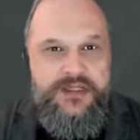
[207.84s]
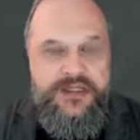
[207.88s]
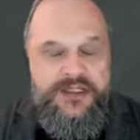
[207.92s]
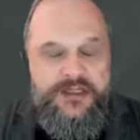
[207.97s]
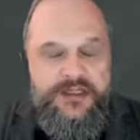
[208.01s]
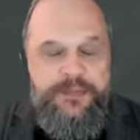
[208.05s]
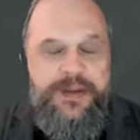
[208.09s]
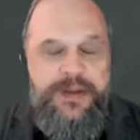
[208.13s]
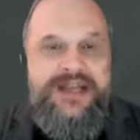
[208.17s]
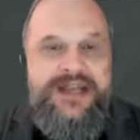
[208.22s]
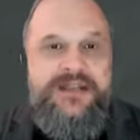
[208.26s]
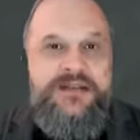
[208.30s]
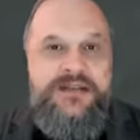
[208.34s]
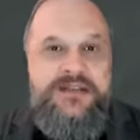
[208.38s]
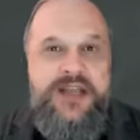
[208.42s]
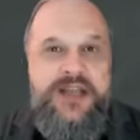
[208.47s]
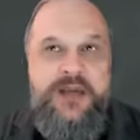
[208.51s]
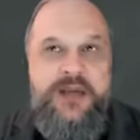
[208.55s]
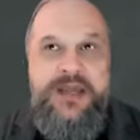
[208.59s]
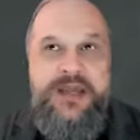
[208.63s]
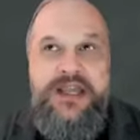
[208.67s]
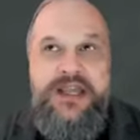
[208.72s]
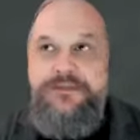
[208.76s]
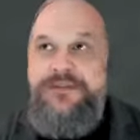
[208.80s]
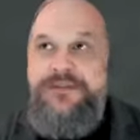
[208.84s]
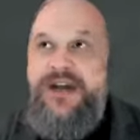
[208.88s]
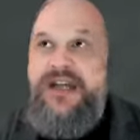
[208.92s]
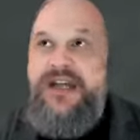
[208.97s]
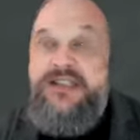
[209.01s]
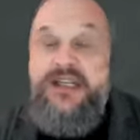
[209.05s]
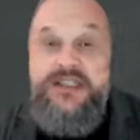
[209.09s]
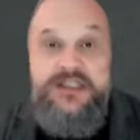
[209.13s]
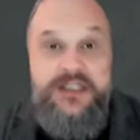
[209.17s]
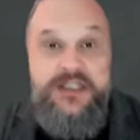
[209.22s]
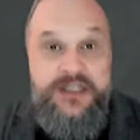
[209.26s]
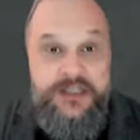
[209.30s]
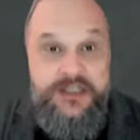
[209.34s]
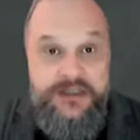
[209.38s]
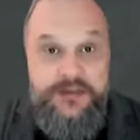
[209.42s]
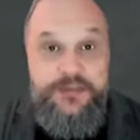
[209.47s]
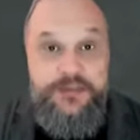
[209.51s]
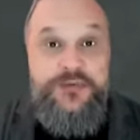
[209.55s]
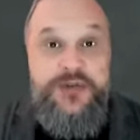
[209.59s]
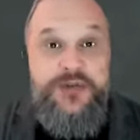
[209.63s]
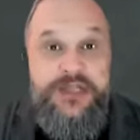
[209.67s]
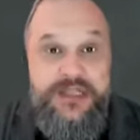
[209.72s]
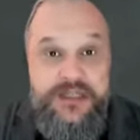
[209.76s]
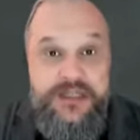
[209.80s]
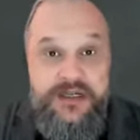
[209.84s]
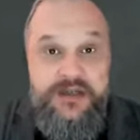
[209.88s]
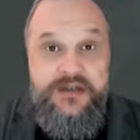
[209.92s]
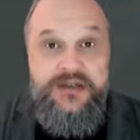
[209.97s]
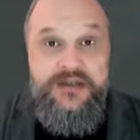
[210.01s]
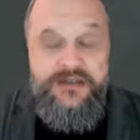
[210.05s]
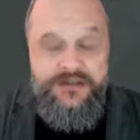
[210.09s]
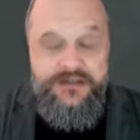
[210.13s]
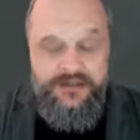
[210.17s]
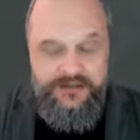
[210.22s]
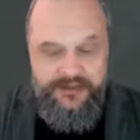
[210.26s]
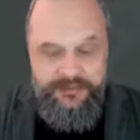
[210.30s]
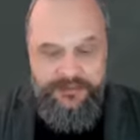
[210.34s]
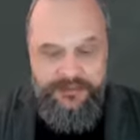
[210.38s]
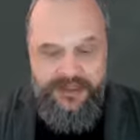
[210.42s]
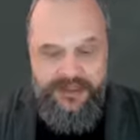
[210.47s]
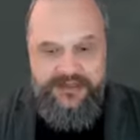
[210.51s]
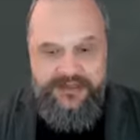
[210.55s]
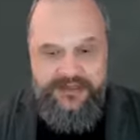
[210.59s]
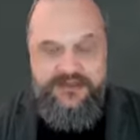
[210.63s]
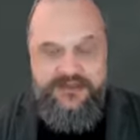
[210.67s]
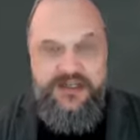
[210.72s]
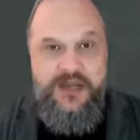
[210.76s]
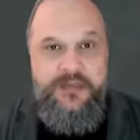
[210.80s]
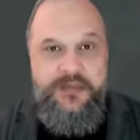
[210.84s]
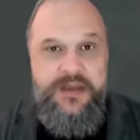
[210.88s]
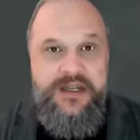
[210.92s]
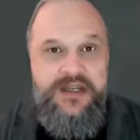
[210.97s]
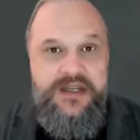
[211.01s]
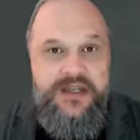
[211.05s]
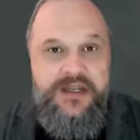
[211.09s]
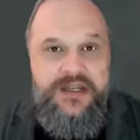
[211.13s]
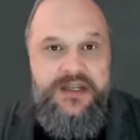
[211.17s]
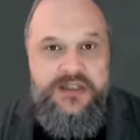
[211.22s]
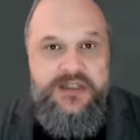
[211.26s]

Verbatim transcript: The pandemic, in fact, actually is a precursor to the pandemic.